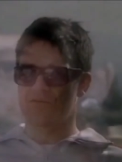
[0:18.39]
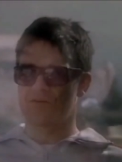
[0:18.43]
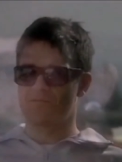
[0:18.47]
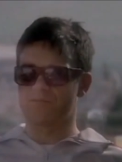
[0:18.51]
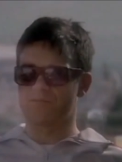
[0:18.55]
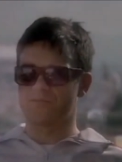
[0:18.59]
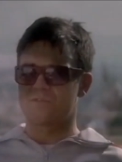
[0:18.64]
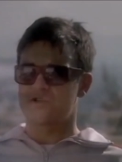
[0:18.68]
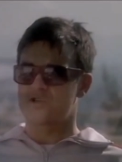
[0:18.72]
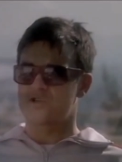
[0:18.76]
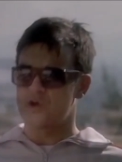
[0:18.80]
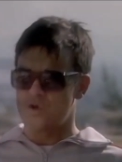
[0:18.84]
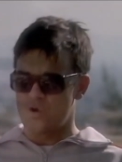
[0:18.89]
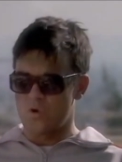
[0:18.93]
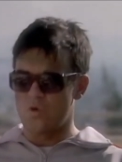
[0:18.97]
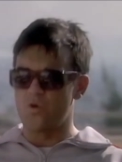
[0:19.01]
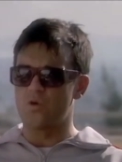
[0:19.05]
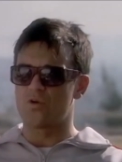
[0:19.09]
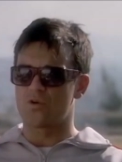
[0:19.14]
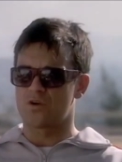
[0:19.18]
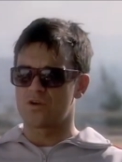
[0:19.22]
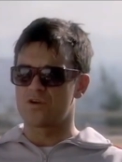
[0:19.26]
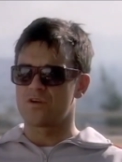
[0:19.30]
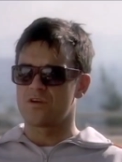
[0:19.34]
him
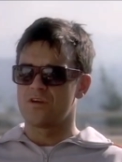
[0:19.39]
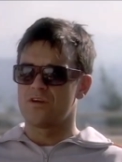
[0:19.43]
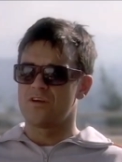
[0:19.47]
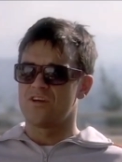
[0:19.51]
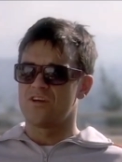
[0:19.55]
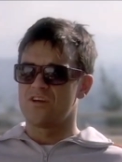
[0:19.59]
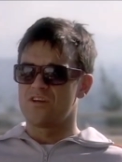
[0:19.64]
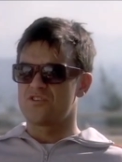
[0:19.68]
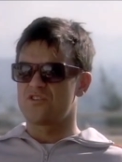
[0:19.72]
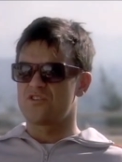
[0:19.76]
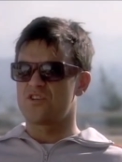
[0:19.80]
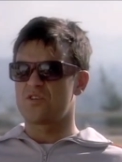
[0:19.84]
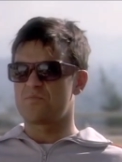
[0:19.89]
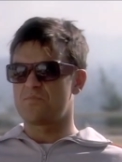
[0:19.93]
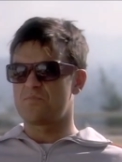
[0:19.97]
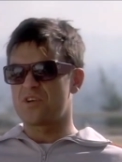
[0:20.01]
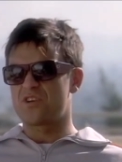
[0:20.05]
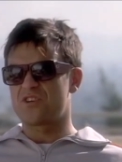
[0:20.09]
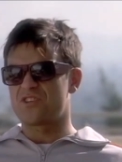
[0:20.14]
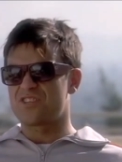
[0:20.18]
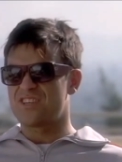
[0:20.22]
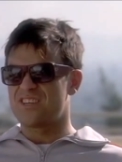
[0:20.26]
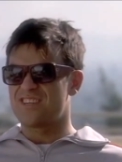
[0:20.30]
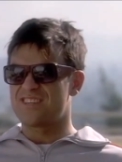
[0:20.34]
talk just
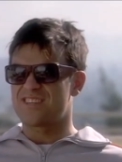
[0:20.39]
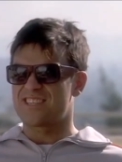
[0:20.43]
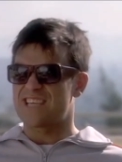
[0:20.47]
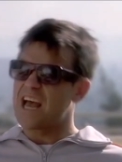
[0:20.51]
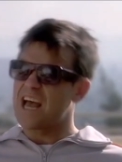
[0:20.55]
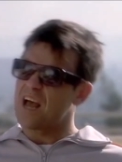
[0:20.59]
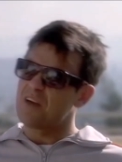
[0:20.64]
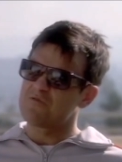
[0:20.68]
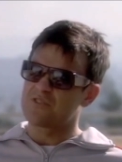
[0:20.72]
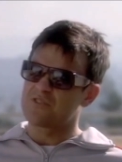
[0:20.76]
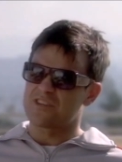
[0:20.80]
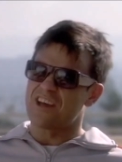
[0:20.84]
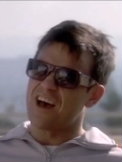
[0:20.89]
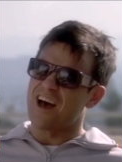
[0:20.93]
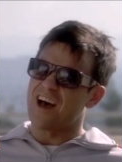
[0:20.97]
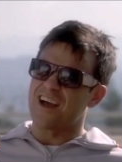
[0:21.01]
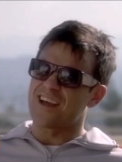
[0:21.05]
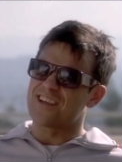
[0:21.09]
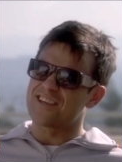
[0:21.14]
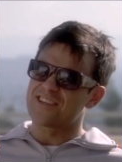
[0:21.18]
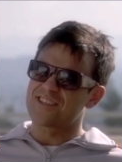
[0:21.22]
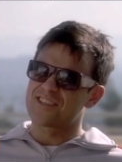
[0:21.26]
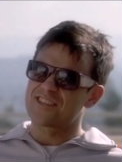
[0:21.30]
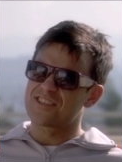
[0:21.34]
because it sounds
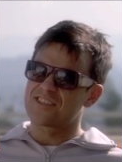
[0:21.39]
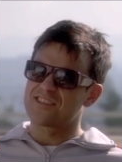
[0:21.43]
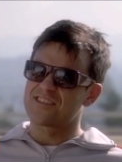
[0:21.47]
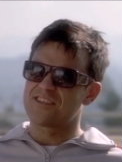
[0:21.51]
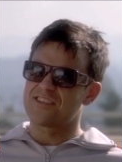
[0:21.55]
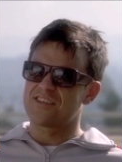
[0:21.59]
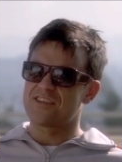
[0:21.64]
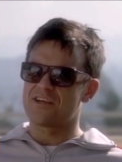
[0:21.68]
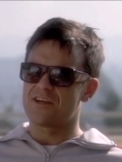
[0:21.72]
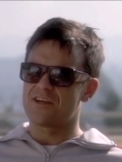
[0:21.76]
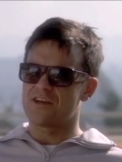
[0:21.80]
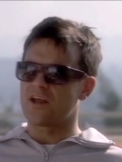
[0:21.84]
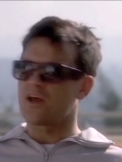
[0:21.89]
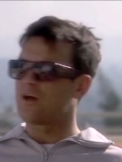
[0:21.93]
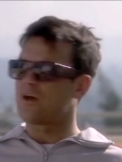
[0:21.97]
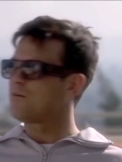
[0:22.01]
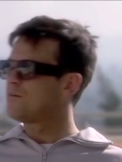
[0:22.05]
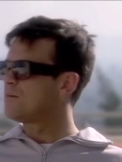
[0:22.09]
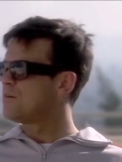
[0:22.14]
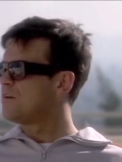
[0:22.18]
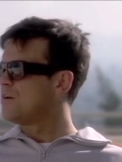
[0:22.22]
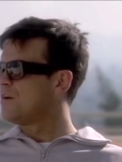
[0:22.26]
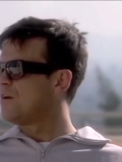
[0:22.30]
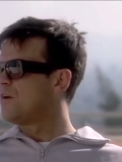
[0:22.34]
nice, you
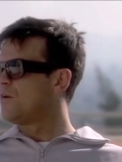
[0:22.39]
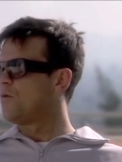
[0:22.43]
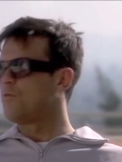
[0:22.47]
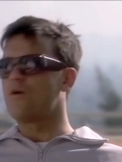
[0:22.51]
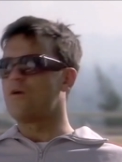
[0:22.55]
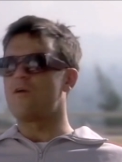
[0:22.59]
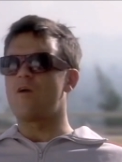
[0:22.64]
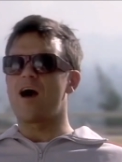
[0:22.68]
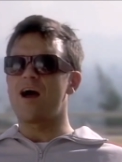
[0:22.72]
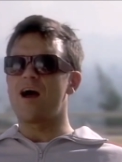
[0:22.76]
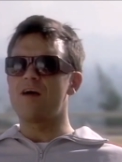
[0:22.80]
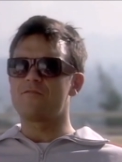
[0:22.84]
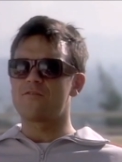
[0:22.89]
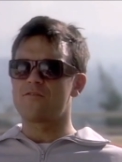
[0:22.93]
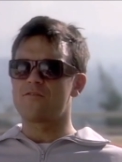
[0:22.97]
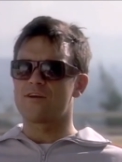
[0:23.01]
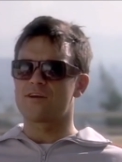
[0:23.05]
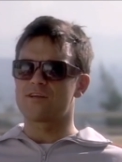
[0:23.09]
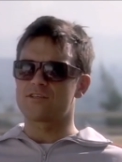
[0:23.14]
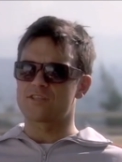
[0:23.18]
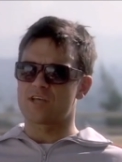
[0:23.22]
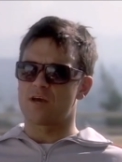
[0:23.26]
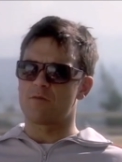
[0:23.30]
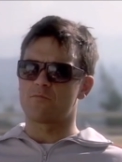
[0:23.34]
know. Where I, for
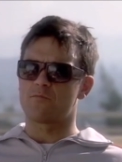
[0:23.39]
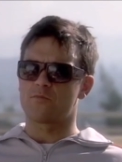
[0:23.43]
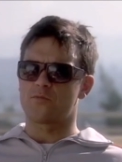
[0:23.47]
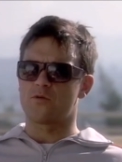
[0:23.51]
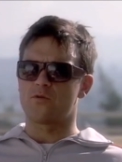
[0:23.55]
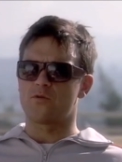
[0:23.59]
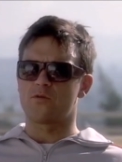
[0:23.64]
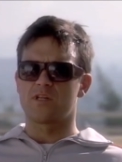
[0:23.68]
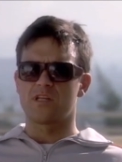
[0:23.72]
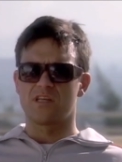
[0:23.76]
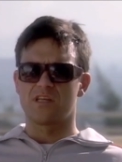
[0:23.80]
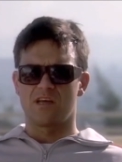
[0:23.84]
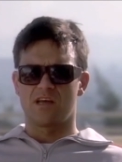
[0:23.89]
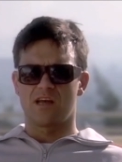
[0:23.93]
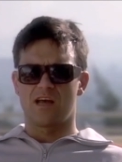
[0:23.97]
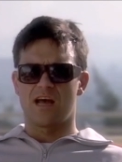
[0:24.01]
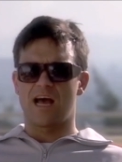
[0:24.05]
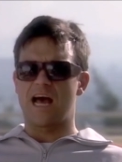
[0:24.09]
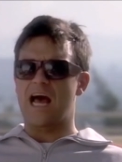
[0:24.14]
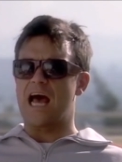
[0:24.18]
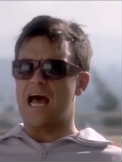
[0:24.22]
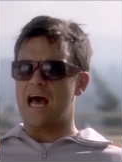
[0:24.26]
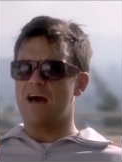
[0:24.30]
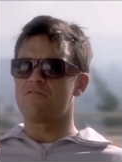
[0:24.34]
example,
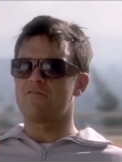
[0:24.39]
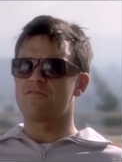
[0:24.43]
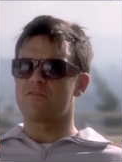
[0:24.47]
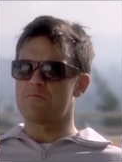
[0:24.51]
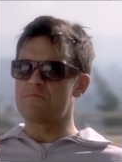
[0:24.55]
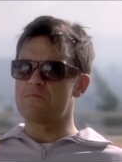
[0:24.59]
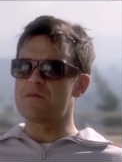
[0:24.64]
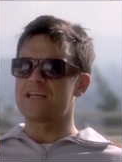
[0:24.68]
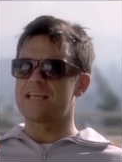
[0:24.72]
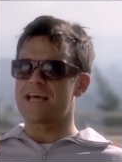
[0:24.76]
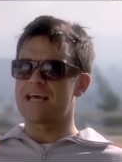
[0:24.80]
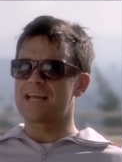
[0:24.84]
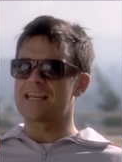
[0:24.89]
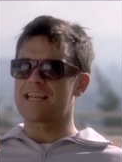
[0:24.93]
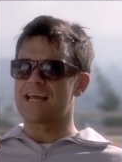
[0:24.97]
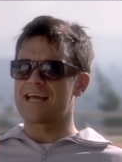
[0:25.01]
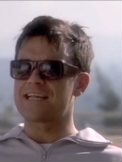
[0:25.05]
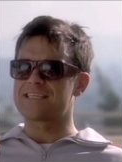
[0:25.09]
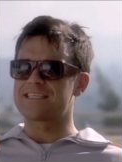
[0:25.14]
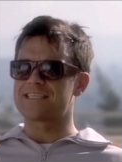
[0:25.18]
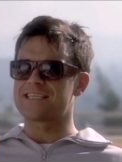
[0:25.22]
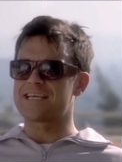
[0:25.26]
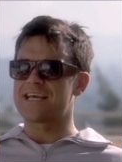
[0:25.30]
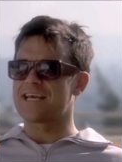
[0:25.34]
have a
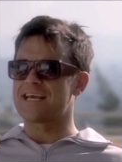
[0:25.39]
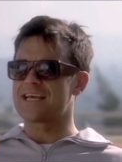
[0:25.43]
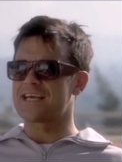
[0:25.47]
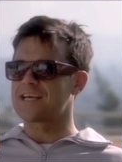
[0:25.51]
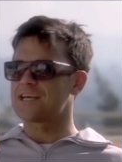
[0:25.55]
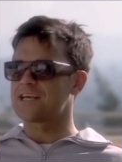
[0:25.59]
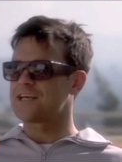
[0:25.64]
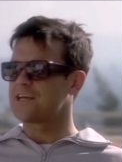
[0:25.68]
mid-Atlantic